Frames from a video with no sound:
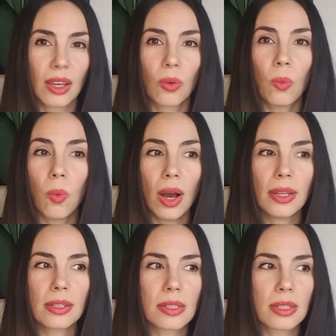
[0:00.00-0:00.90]

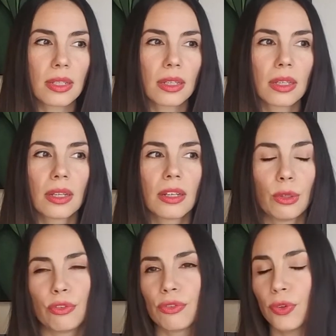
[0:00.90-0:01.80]
What
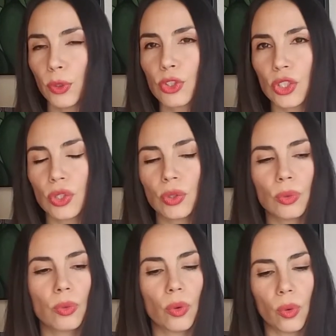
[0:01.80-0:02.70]

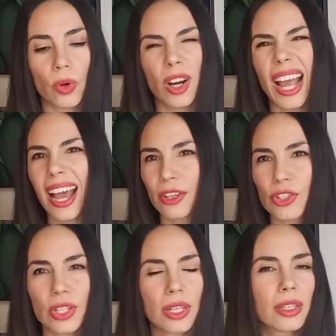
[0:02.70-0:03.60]
virtue or
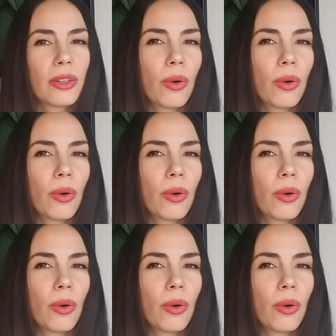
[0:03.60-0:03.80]
action